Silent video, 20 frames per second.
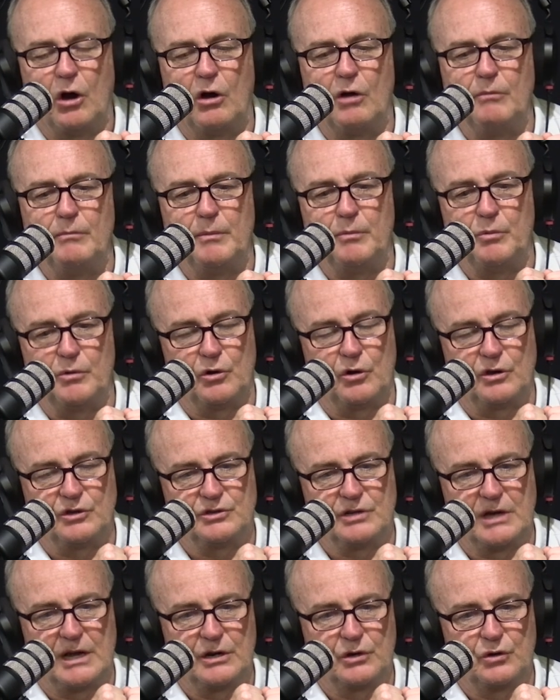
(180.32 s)
I remember when I
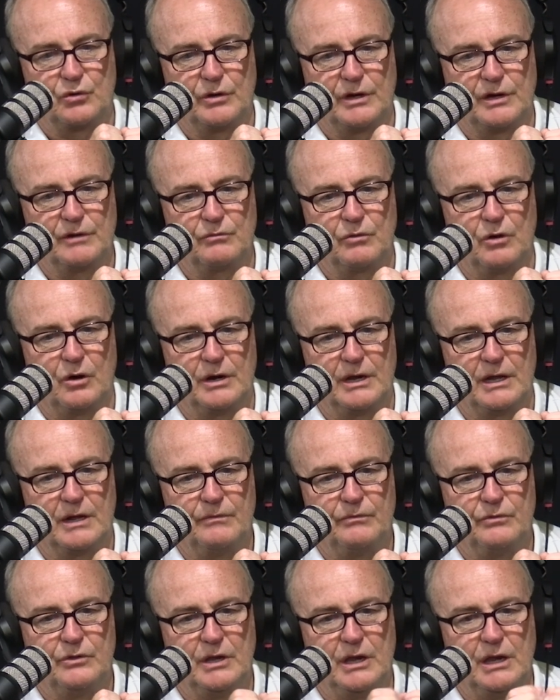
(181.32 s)
started cricket
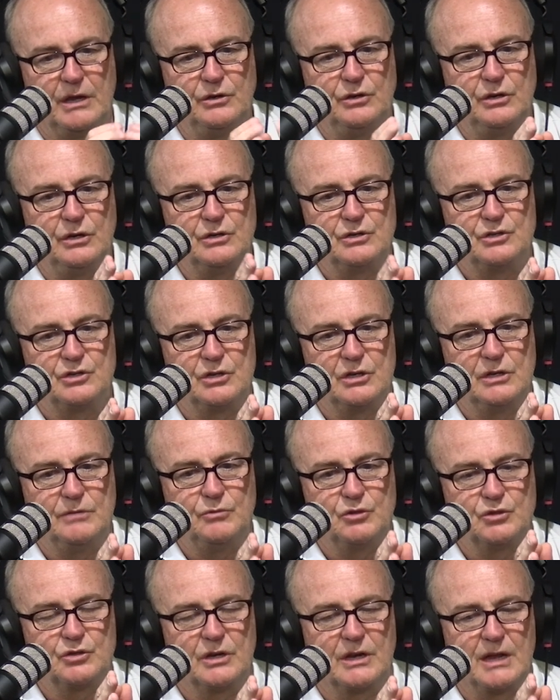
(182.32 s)
writing, the Indian
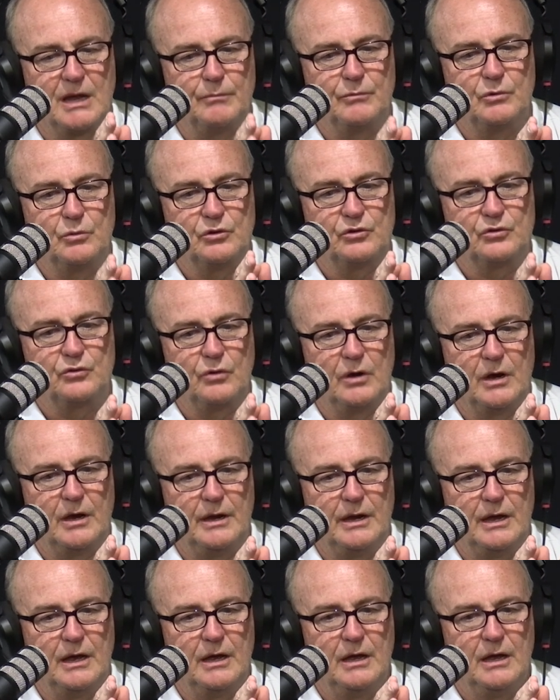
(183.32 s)
team used to come to
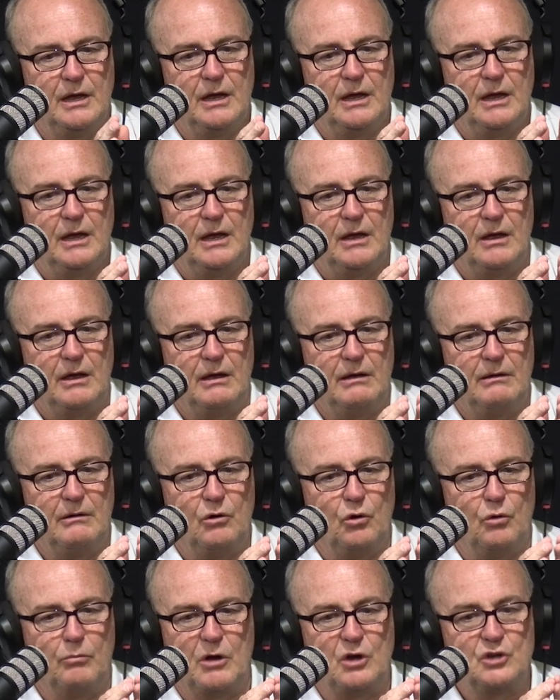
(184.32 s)
Australia
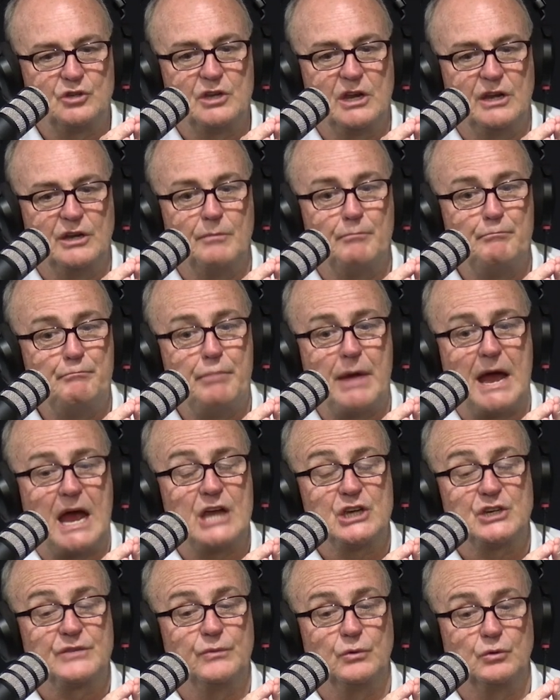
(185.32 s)
almost in a
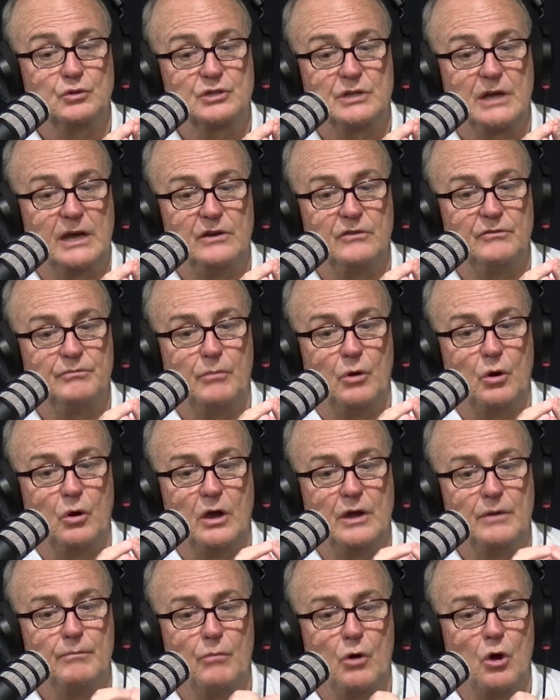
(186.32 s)
bashful state of
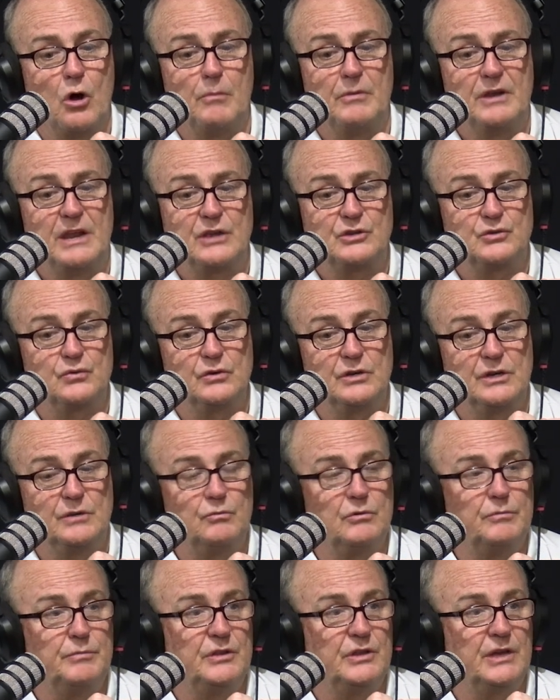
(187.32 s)
mind. Mohammad
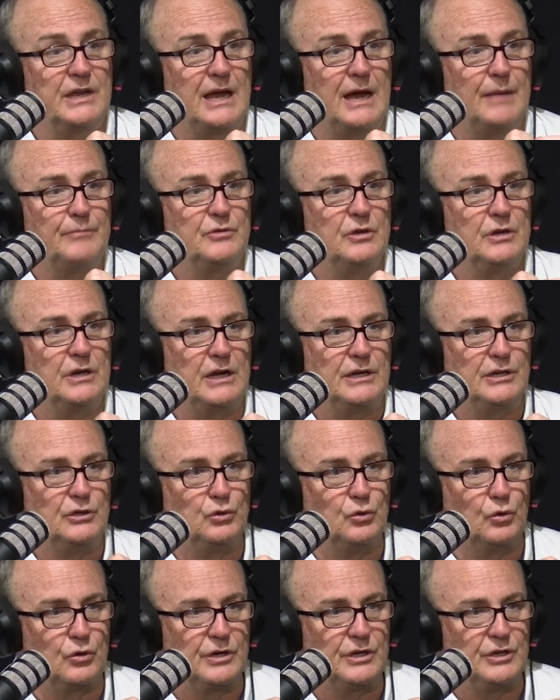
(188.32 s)
Azharuddin would be the captain, and
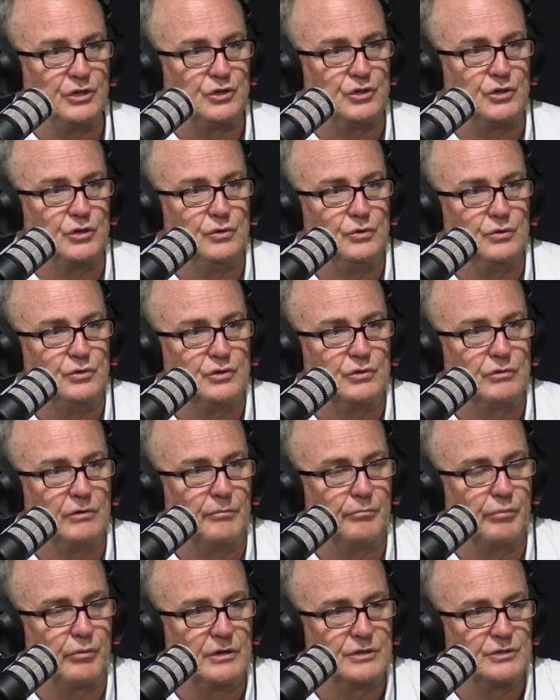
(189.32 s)
he'd look at his shoes
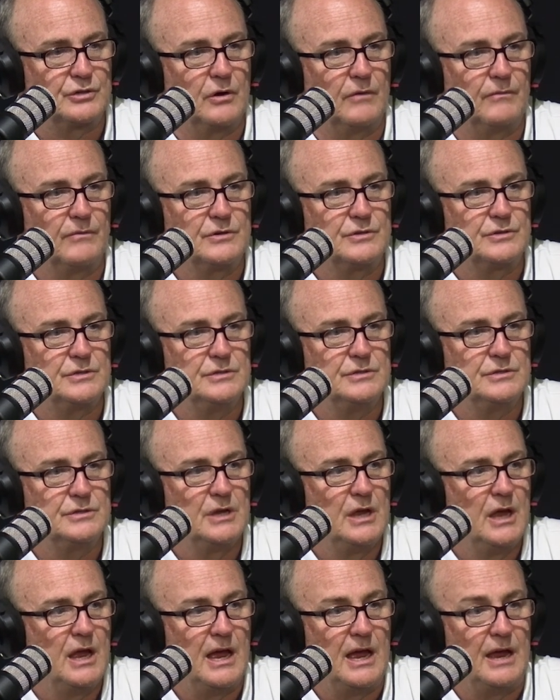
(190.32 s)
during press conferences
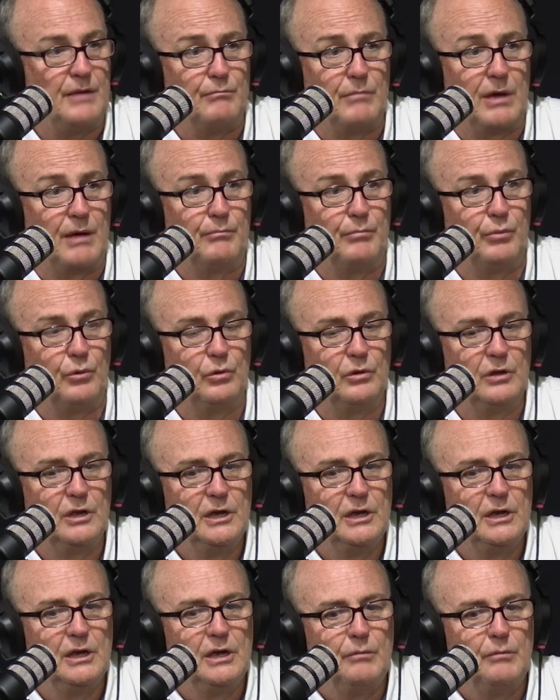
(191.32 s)
and mumble.
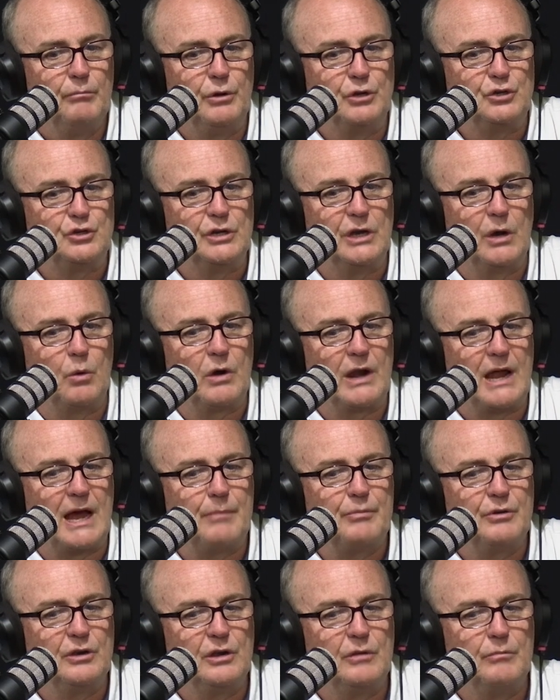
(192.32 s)
But you know what
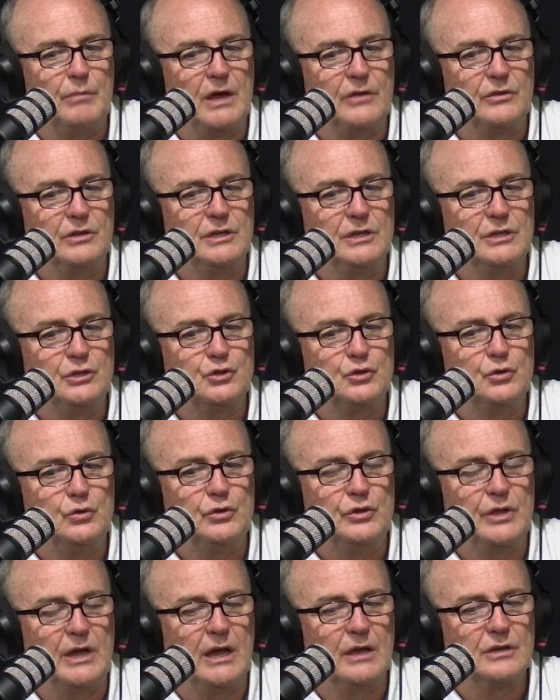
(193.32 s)
happened in about the year
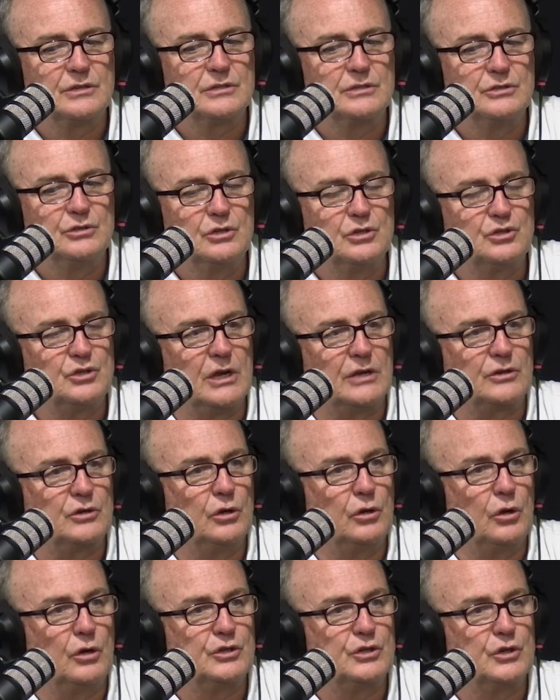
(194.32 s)
2000? The
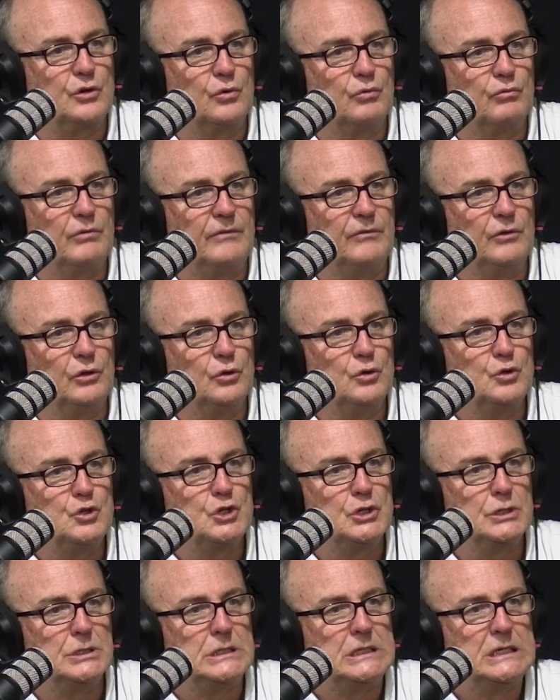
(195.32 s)
technological
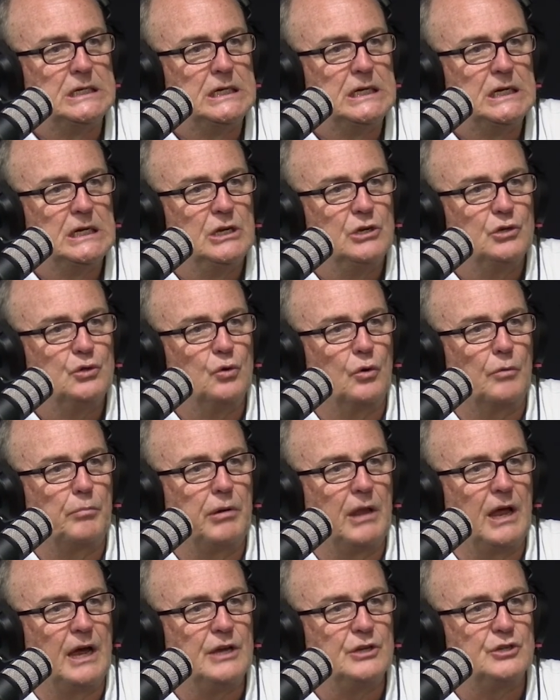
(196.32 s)
revolution took
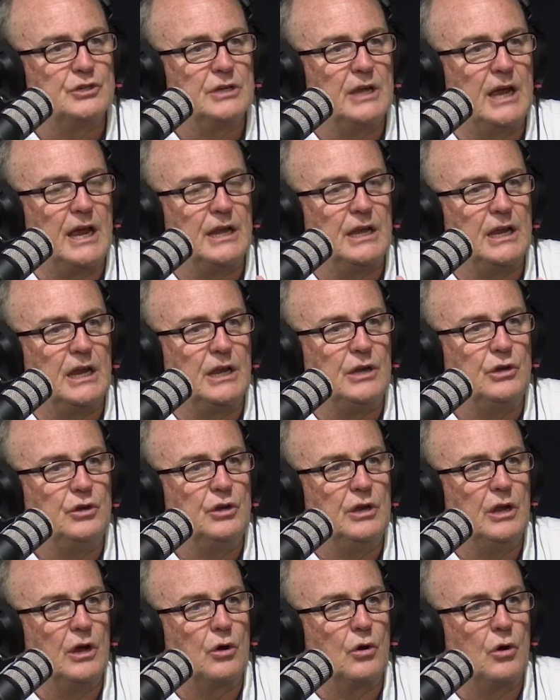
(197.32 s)
place, and
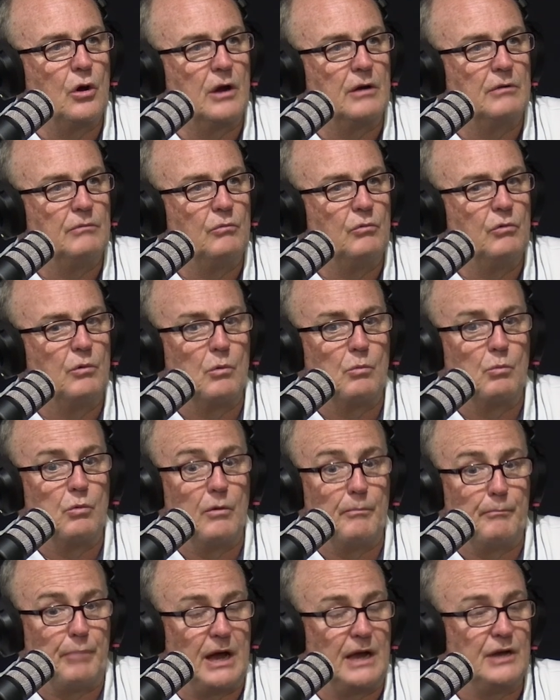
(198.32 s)
India
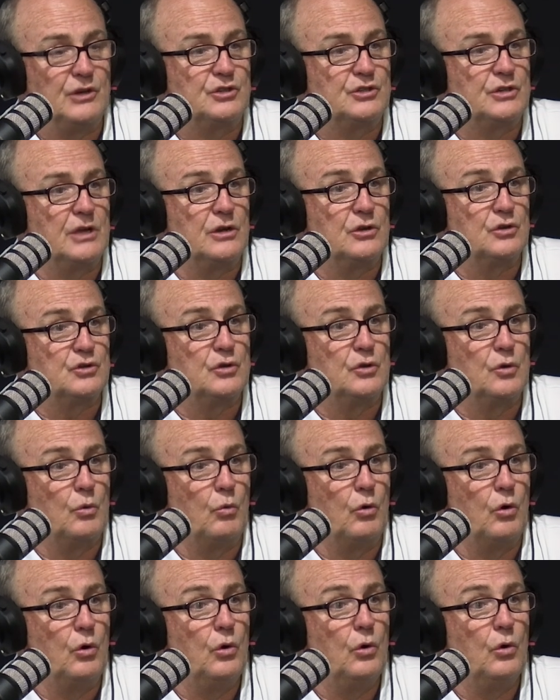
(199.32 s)
were pace setters of the
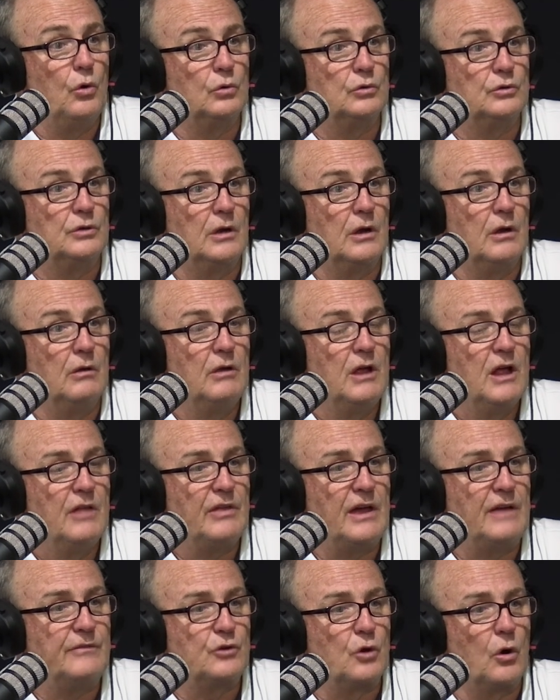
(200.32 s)
world.
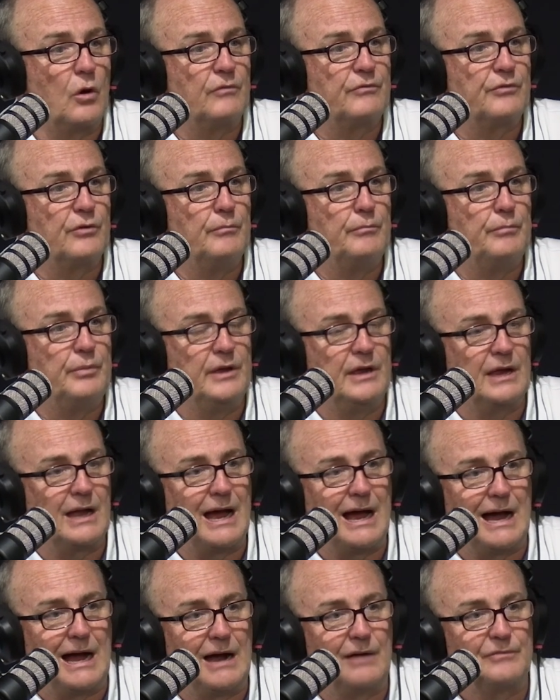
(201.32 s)
They've gone from being
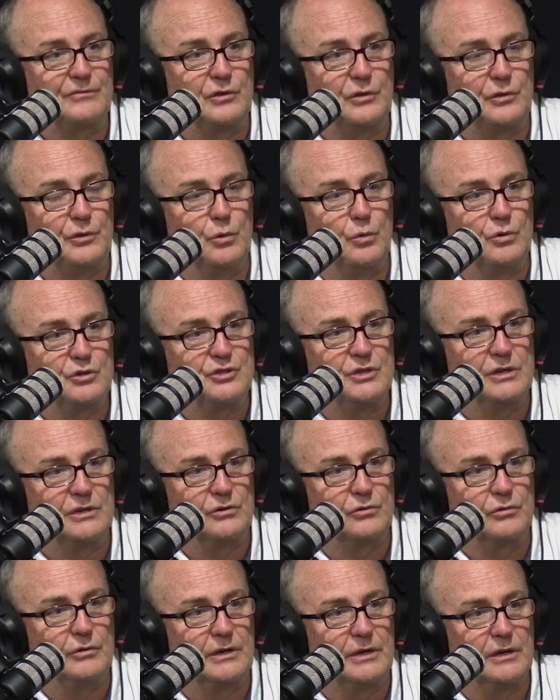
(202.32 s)
afterthoughts in
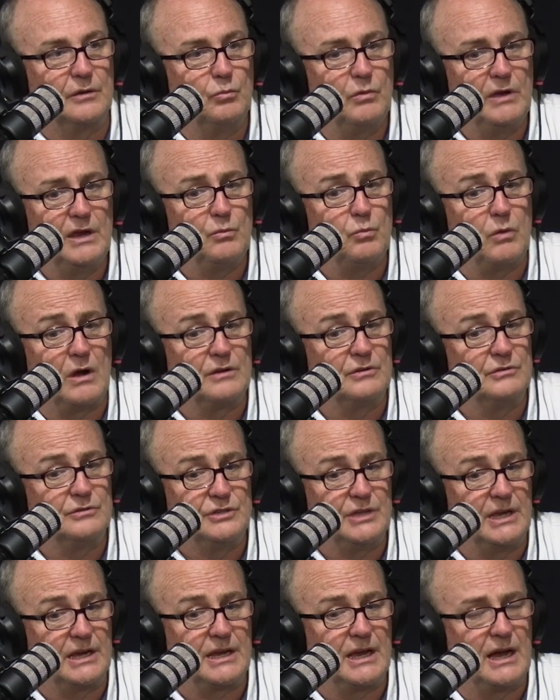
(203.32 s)
cricket. We had one
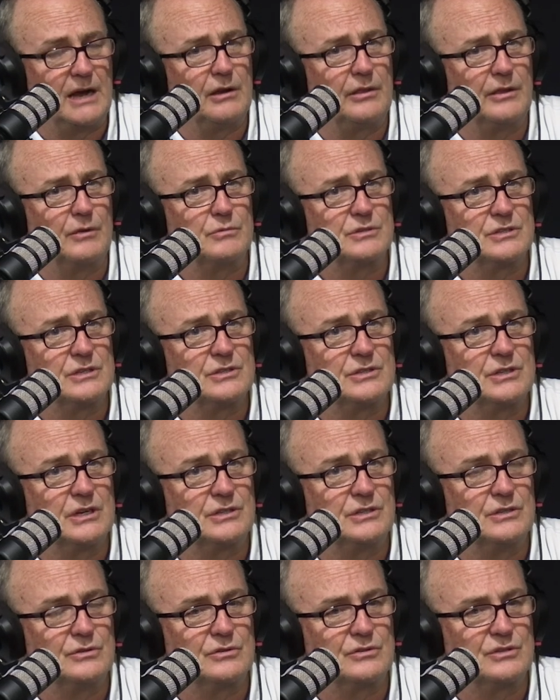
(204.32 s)
decade, I think it was the
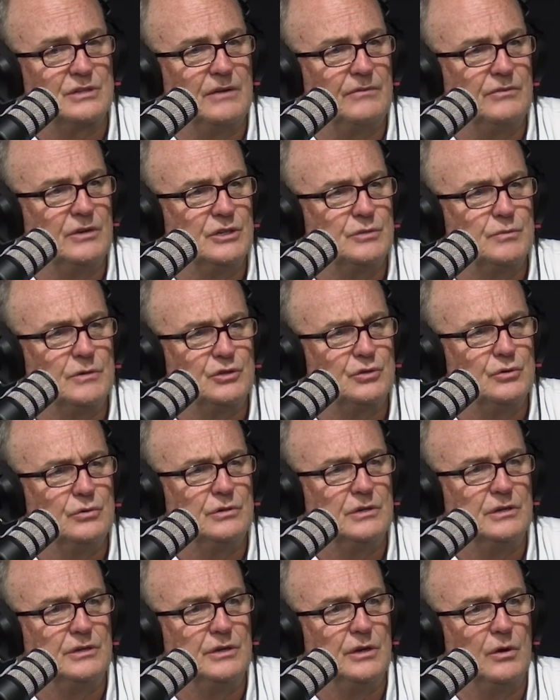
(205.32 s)
60s or 70s. We
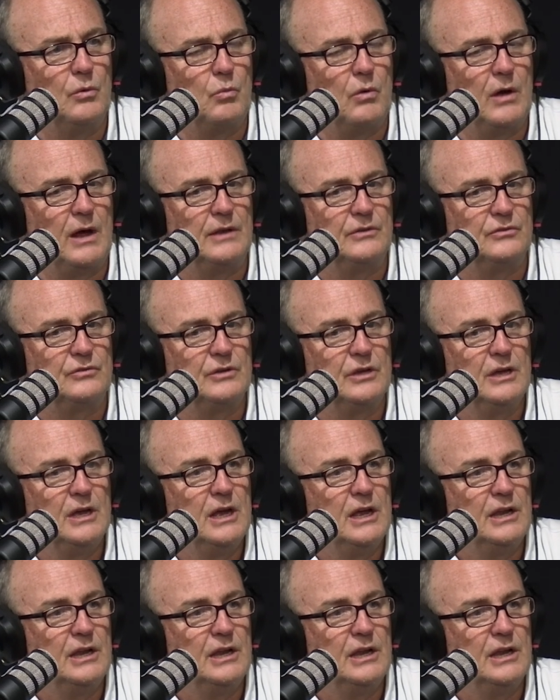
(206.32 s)
toured India once.